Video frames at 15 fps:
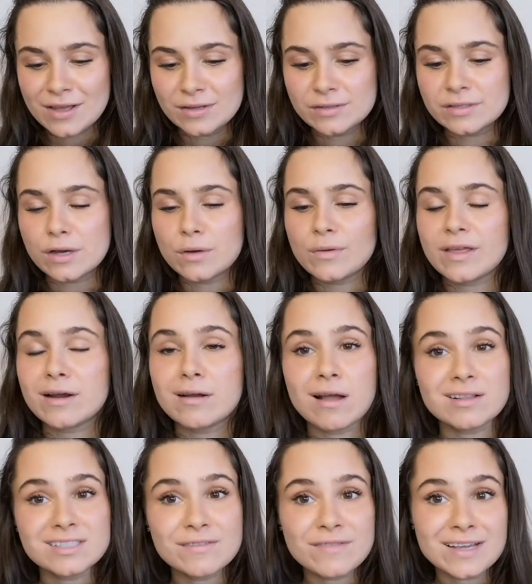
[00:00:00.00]
So there are
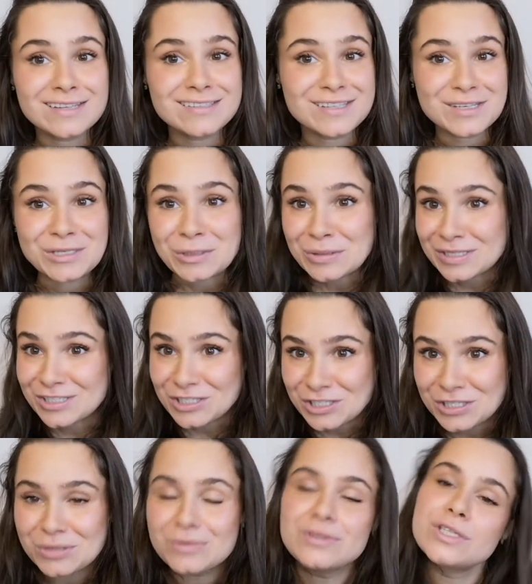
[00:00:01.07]
lots of things that you can
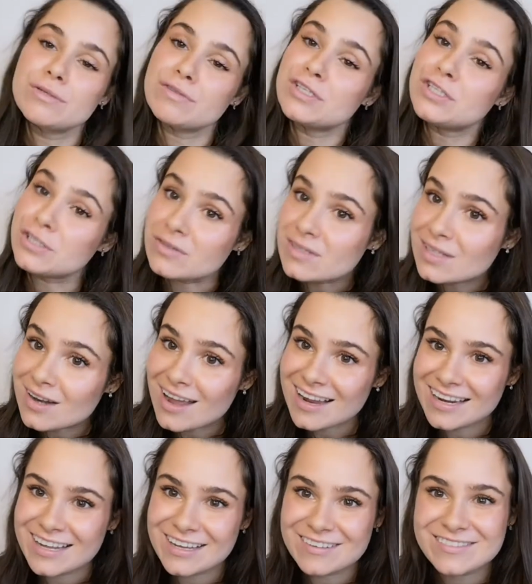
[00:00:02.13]
do to reduce the
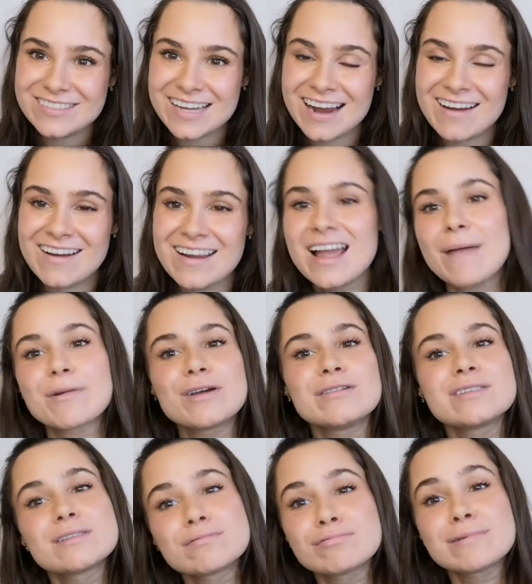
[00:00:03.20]
likelihood of tearing. I'm
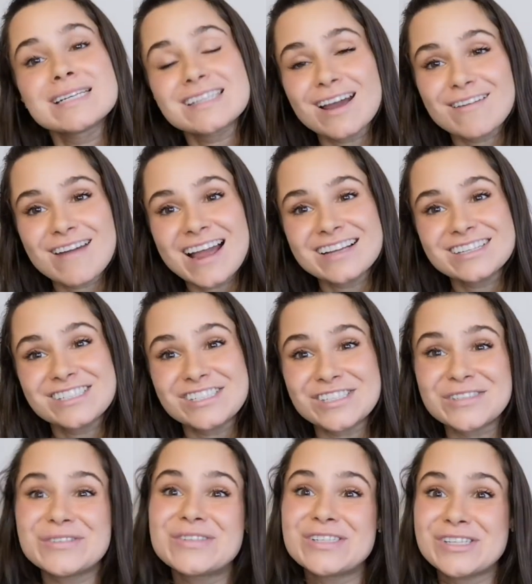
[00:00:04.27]
going to redirect
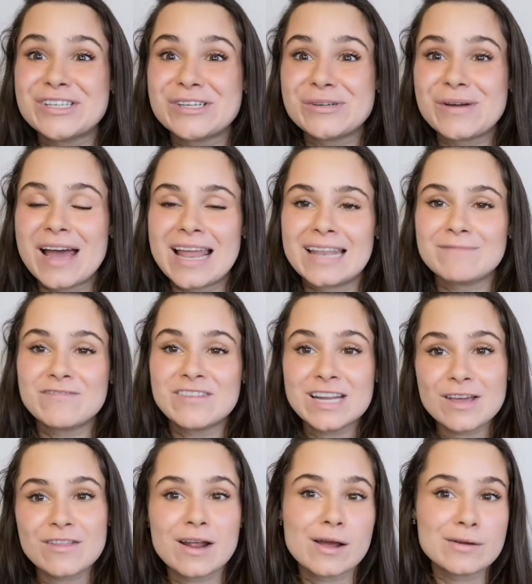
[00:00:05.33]
you to a
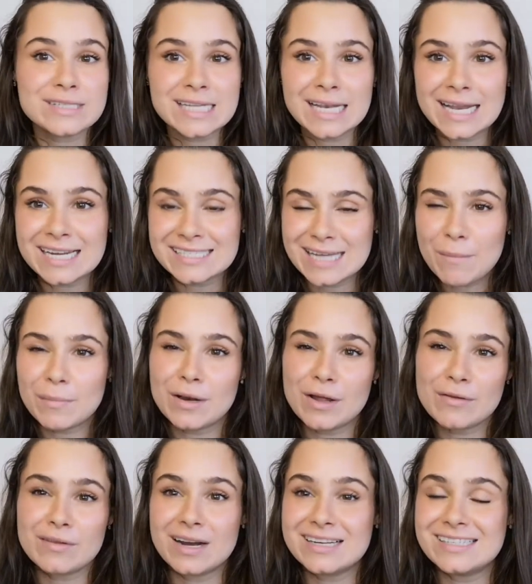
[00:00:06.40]
video that I'm going to link down below
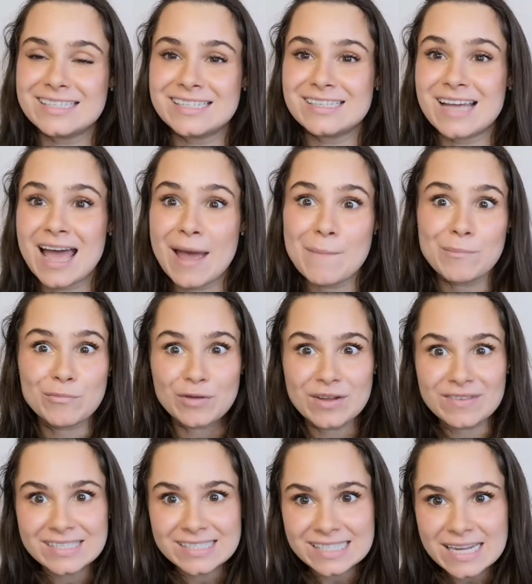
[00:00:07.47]
that I did
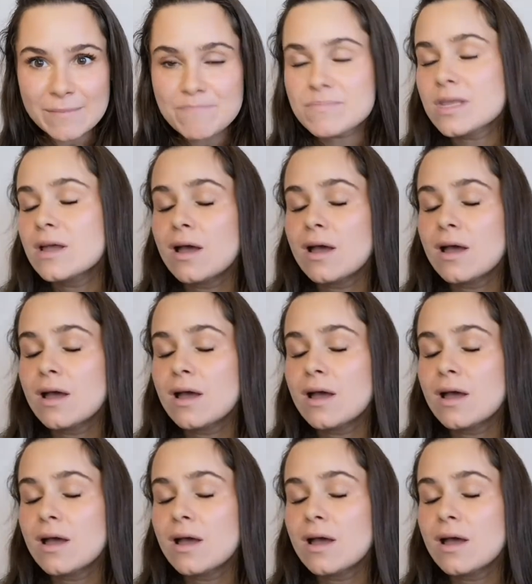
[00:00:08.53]
previously,